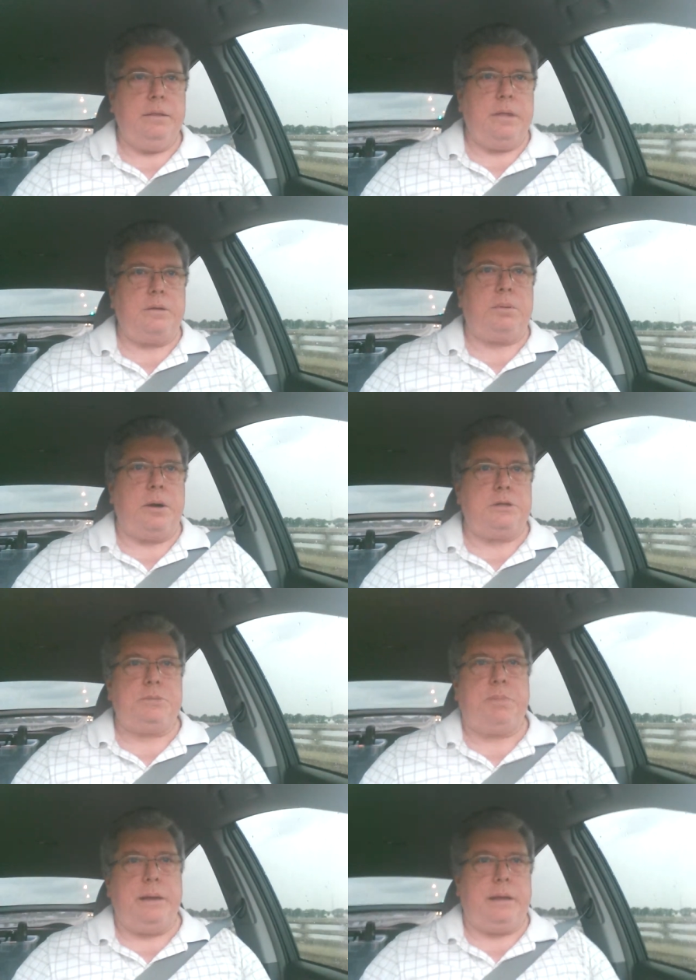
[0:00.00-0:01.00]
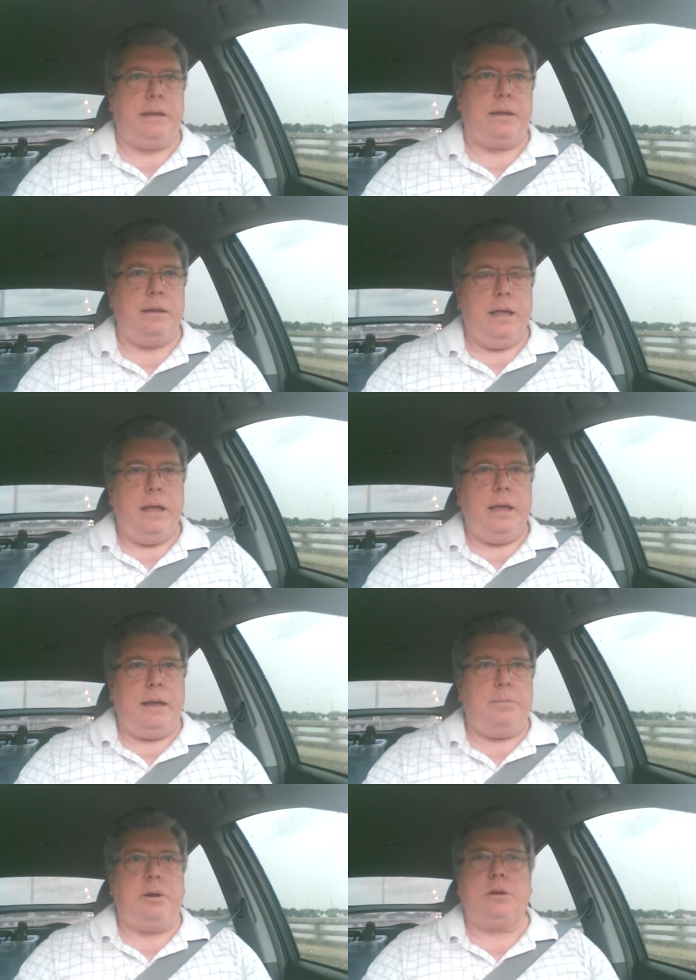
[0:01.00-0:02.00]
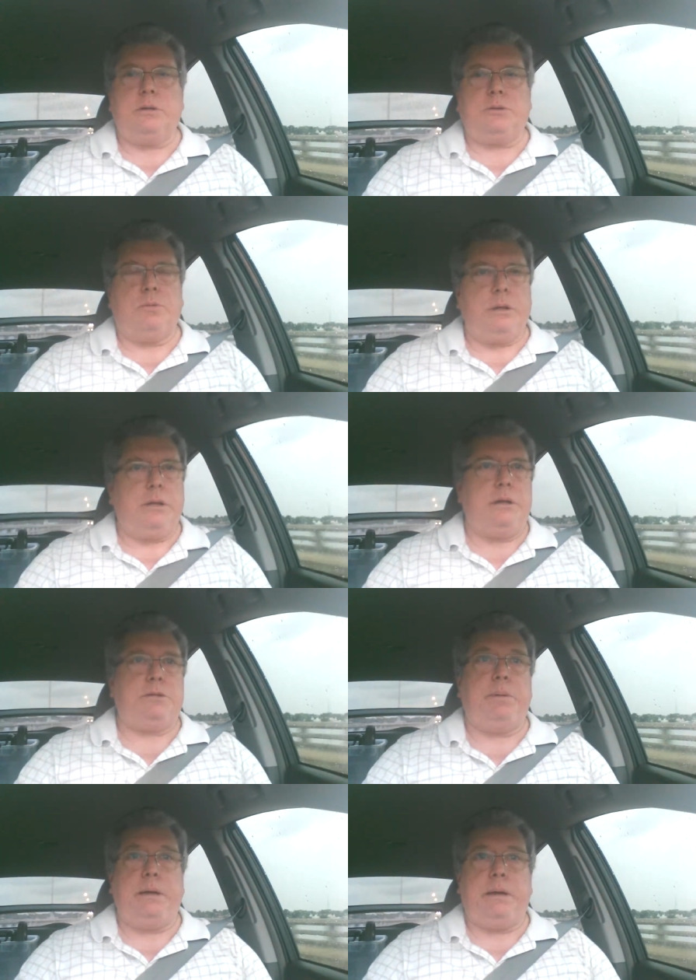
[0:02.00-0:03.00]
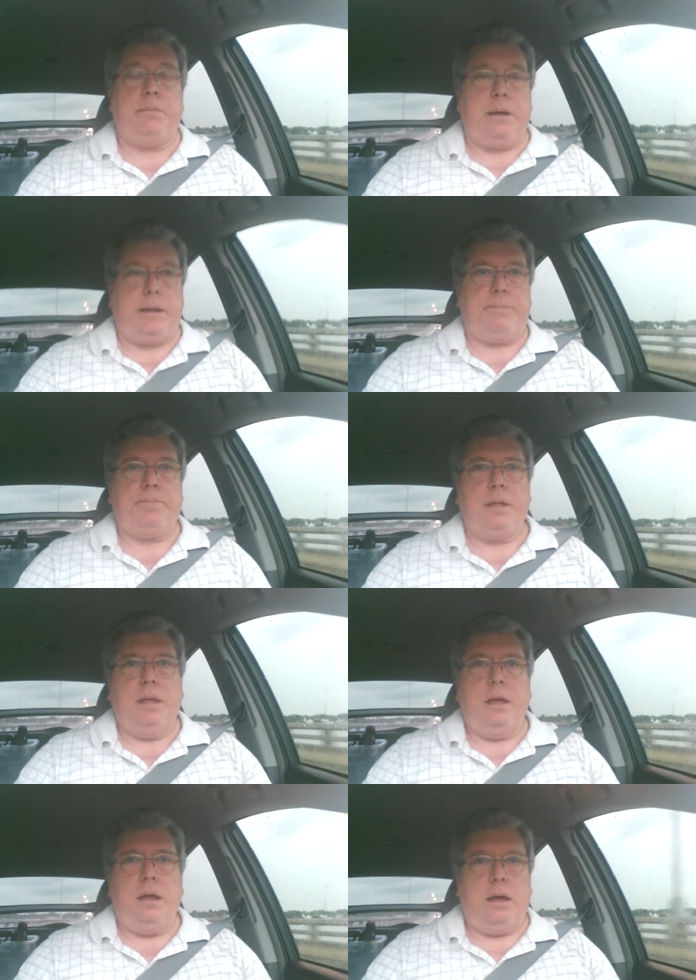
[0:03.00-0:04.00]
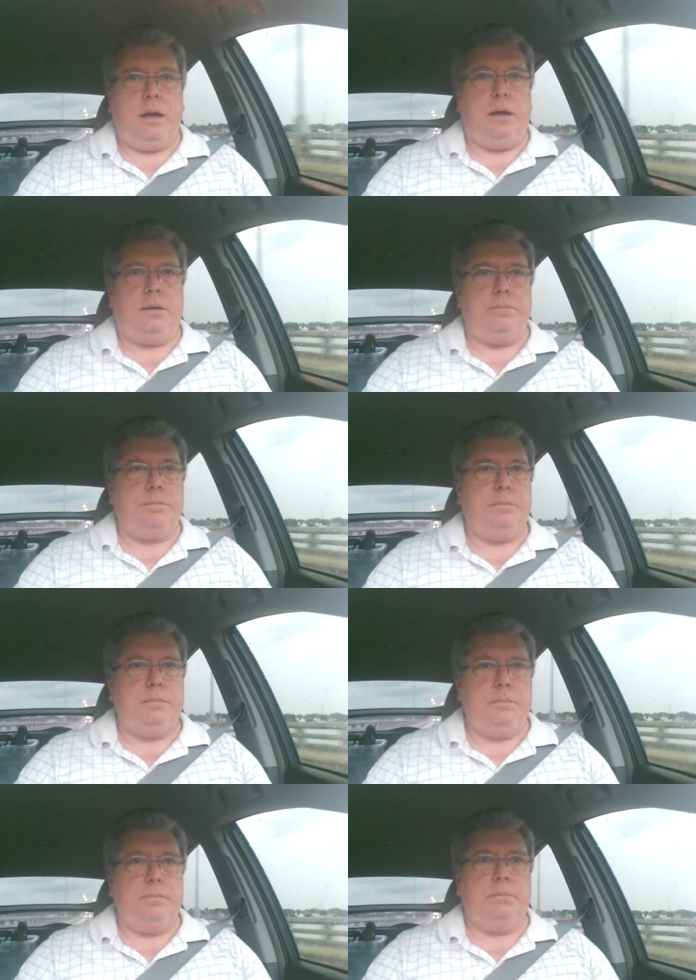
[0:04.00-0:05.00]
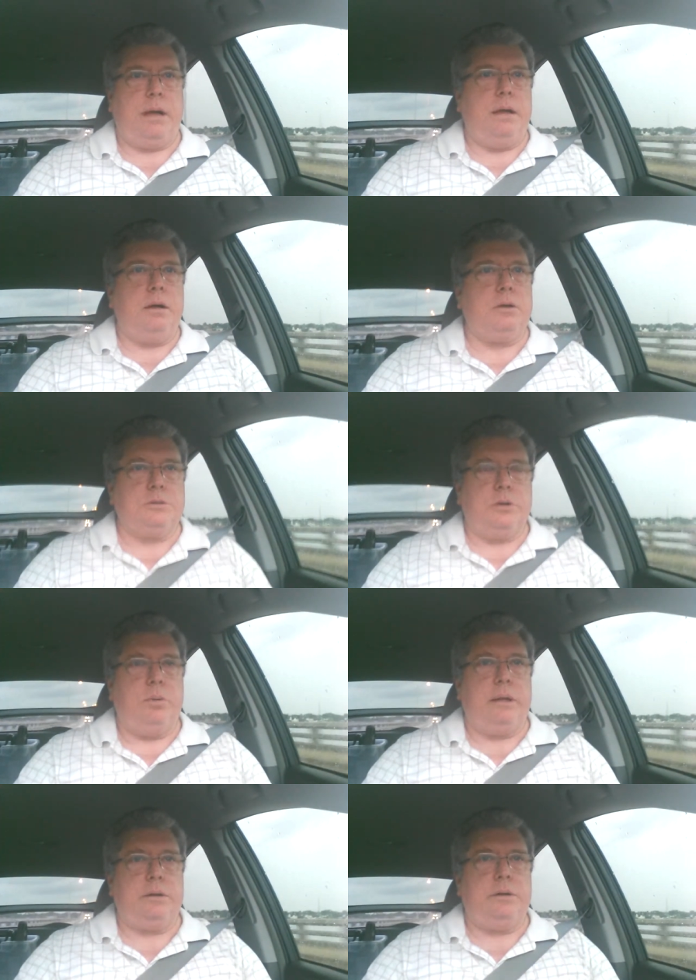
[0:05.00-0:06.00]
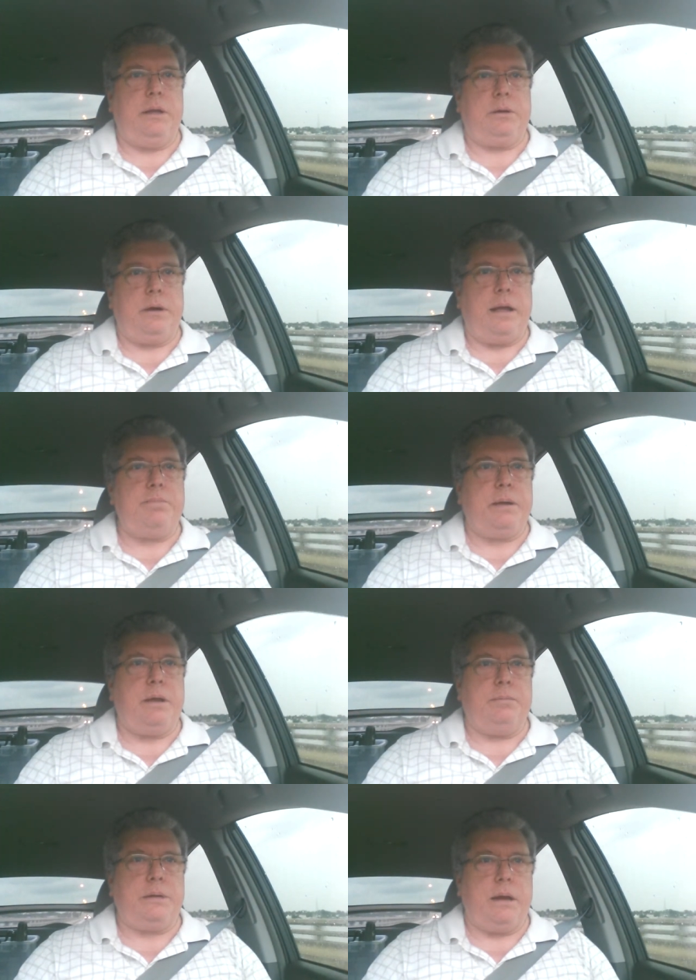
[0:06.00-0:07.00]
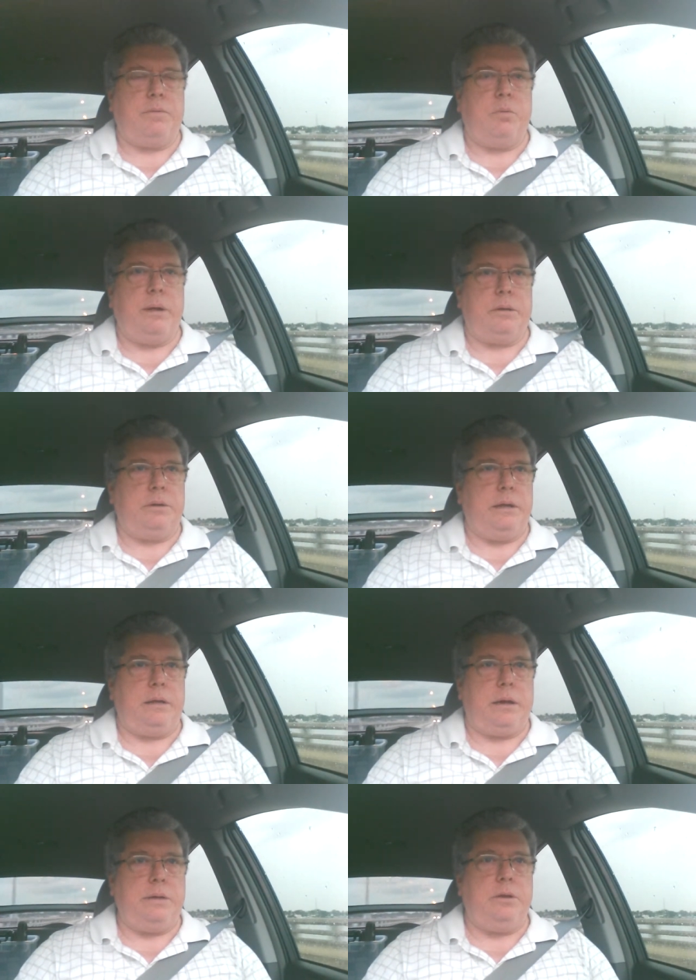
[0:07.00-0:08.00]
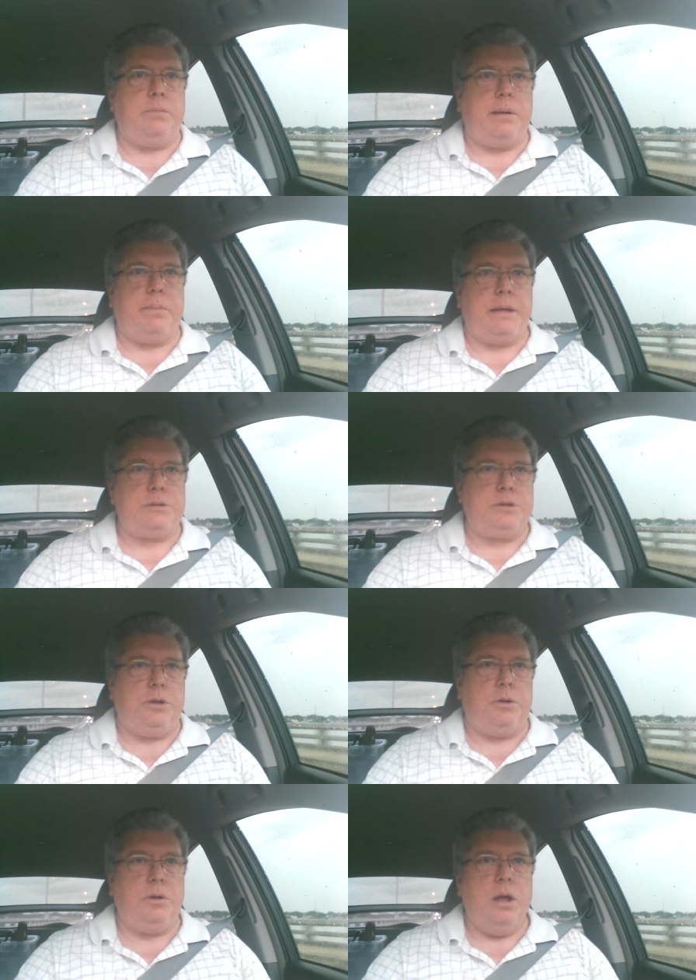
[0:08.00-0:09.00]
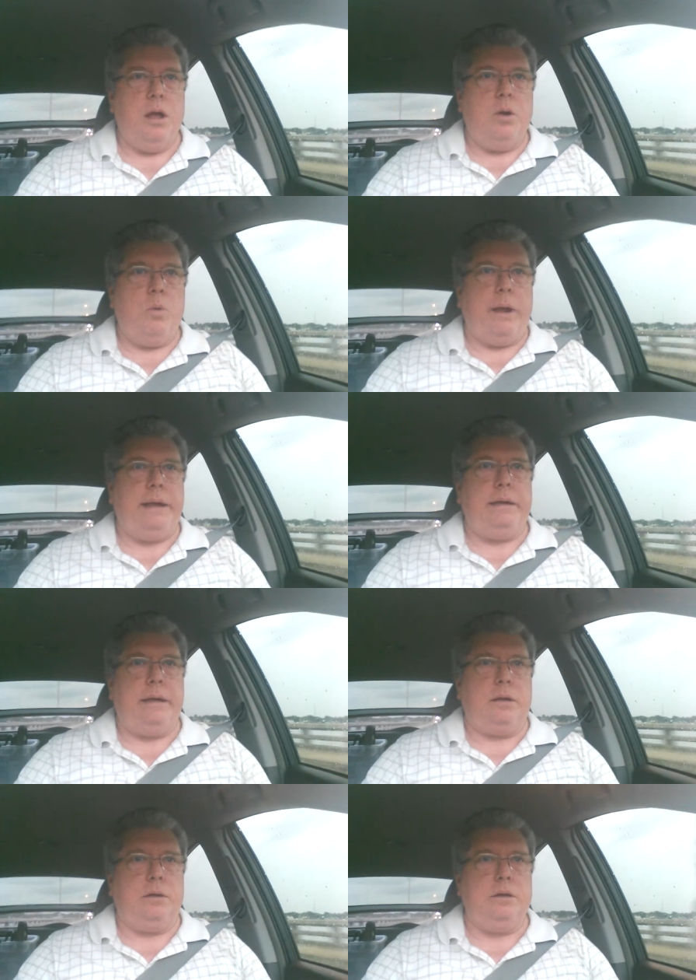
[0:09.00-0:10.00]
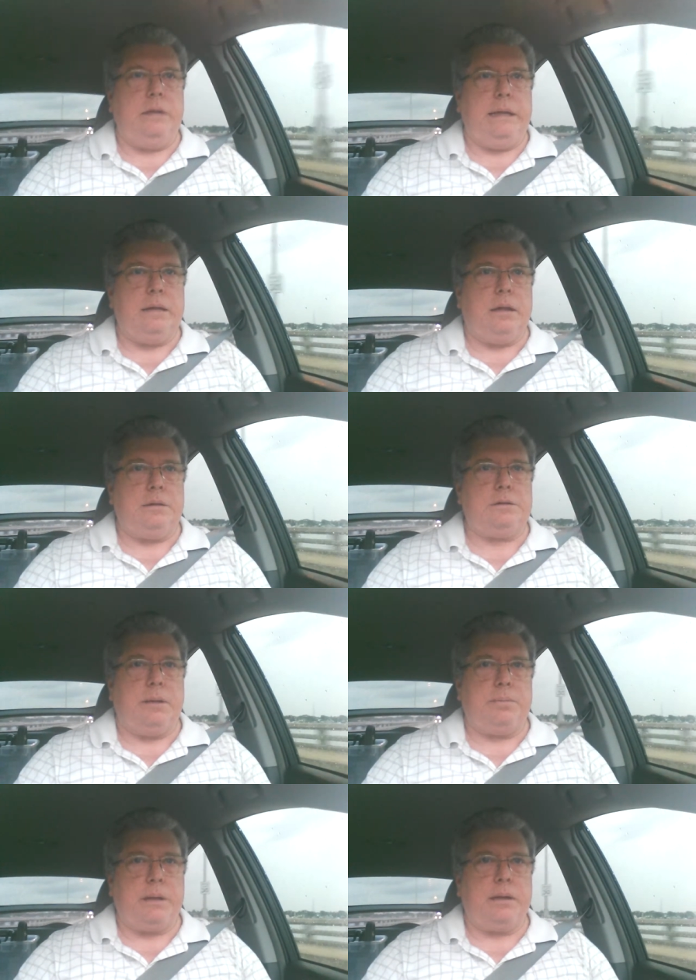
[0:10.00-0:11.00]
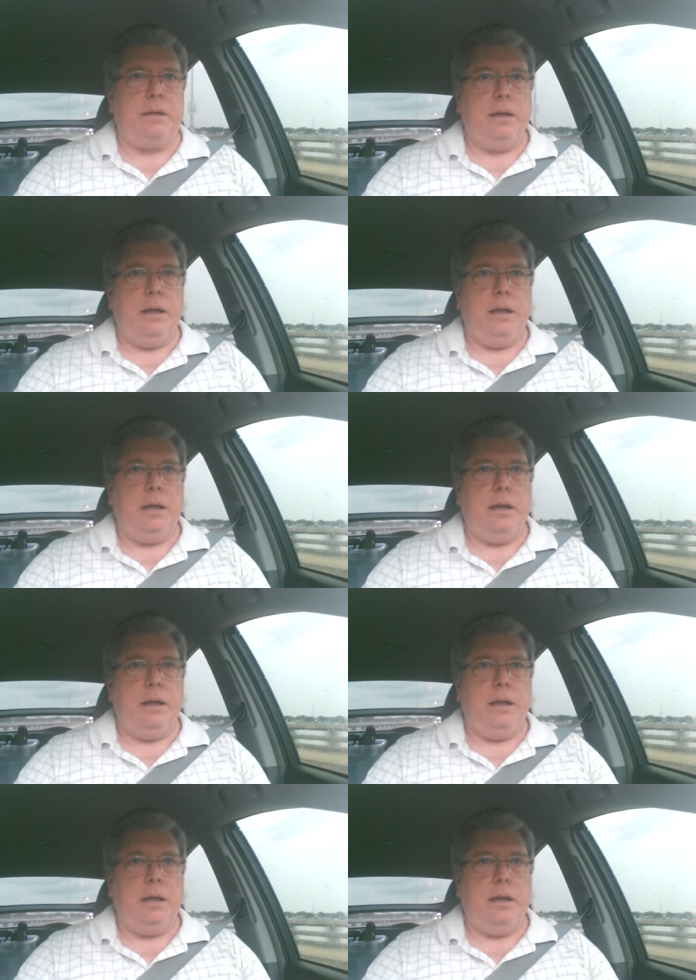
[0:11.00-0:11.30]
the other part is spending it. And Americans are really good at spending money. My uncle's a wheeler dealer, and I've become kind of a wheeler dealer. I do my best to wait and get a good deal on something